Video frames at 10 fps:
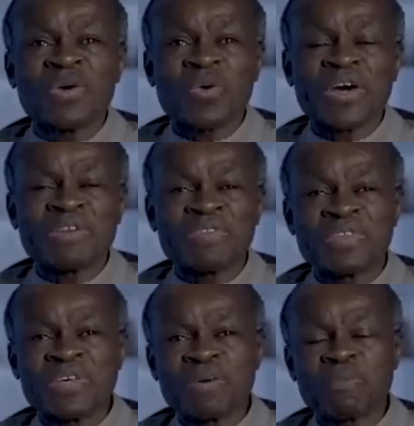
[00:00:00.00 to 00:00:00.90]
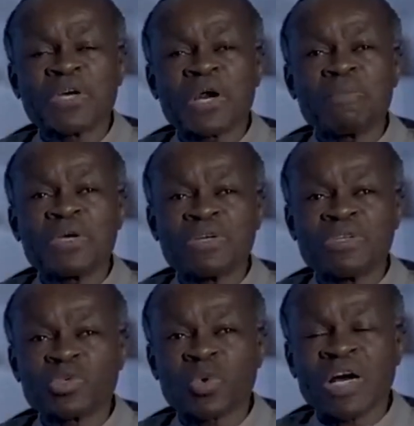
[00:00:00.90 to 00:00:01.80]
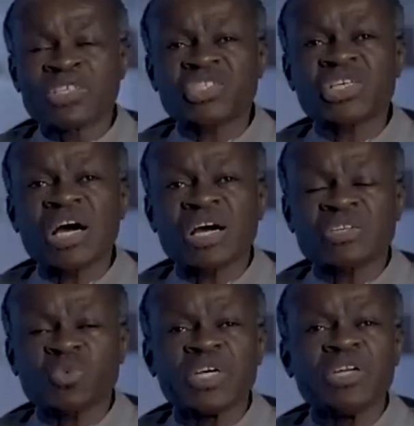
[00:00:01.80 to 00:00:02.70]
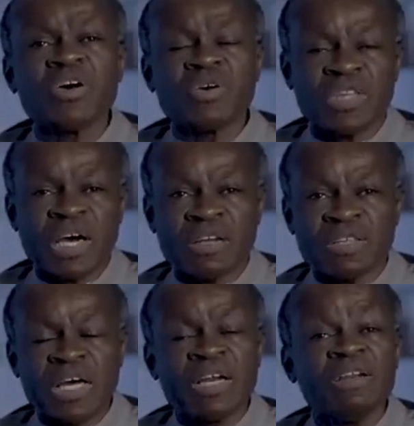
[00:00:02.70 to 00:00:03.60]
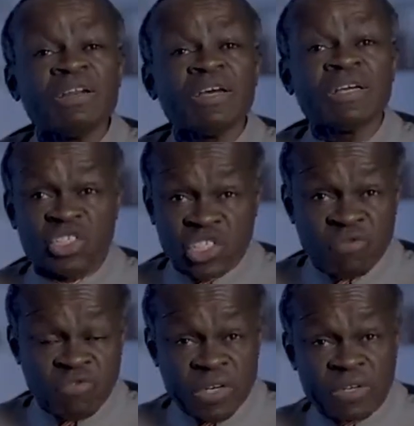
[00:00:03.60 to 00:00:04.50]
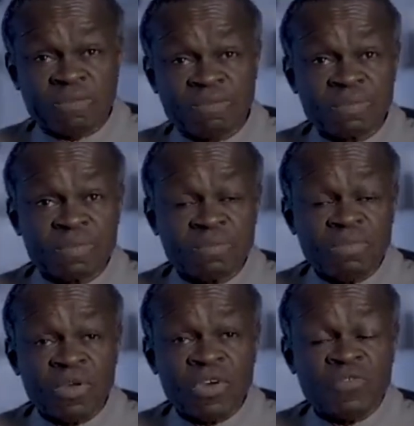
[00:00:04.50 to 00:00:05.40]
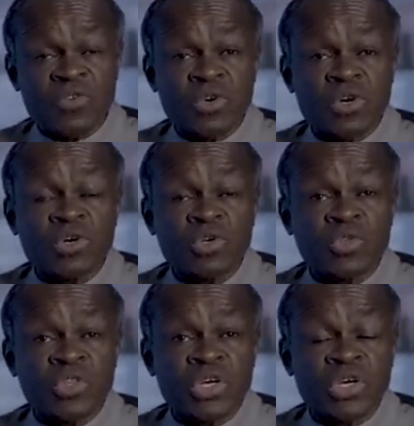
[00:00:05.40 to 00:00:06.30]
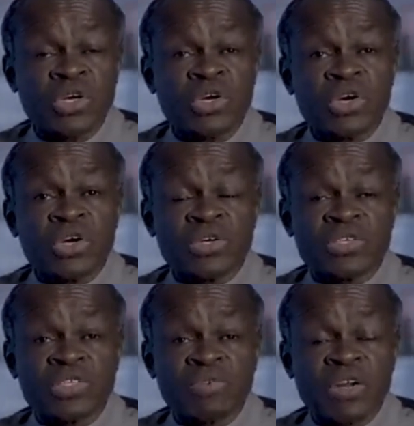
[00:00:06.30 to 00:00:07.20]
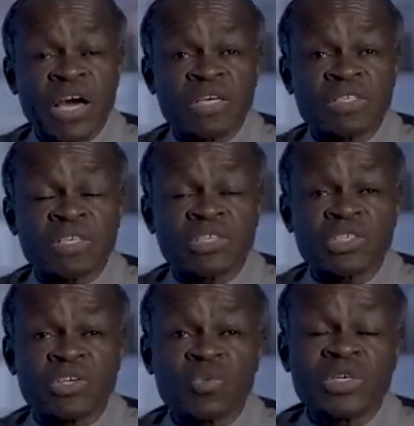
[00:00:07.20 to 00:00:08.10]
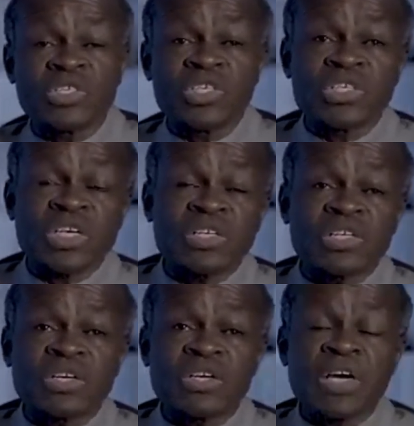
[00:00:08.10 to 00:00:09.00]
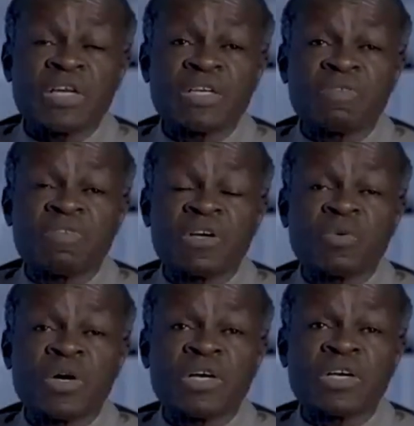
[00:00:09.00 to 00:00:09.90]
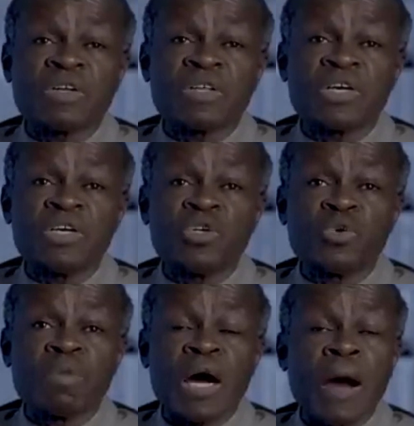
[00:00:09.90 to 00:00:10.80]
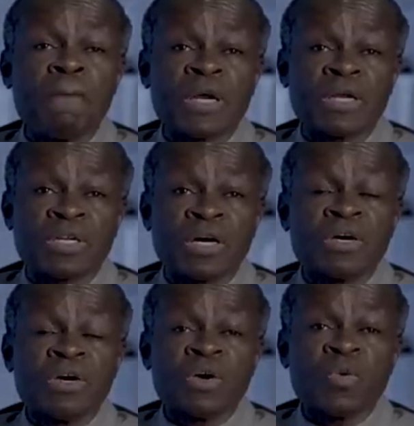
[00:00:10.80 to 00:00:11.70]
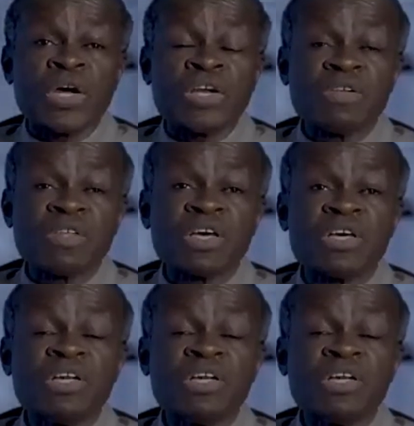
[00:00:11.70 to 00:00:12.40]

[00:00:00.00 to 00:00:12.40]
when the pyramids were sacked. We know that. Then it shifted. If you go to the civilization which is articulated very well in the Hindu Mahabharata, when in the